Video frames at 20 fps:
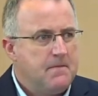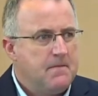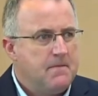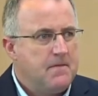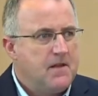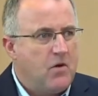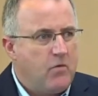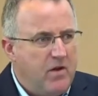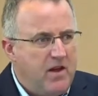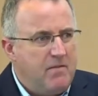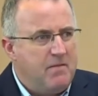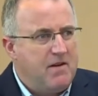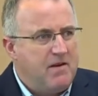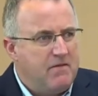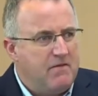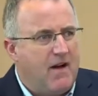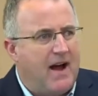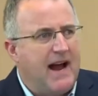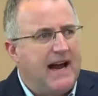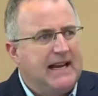that we've been
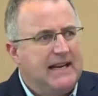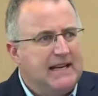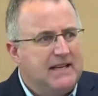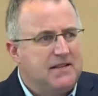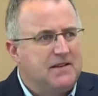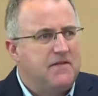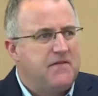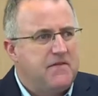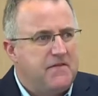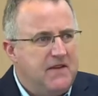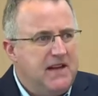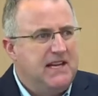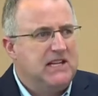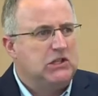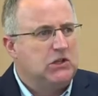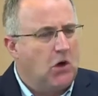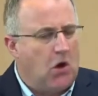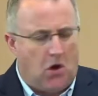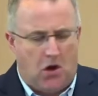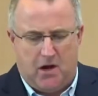invited to
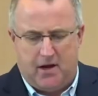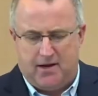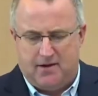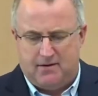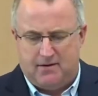feast on.